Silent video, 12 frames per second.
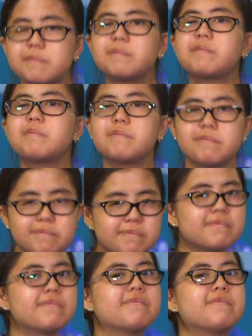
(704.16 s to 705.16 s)
there's a song
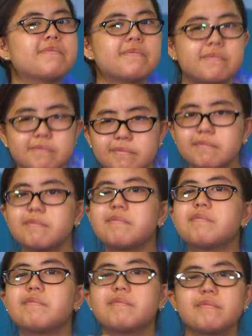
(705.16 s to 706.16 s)
in the air.
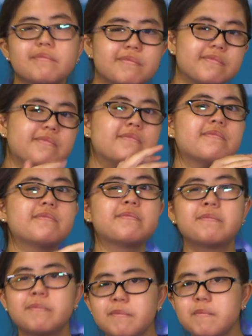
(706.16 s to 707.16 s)
And then
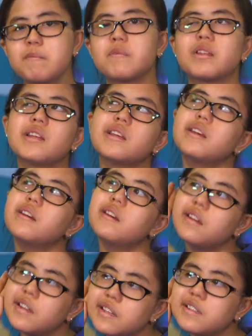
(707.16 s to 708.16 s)
listening
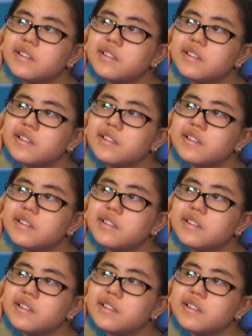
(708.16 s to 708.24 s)
close,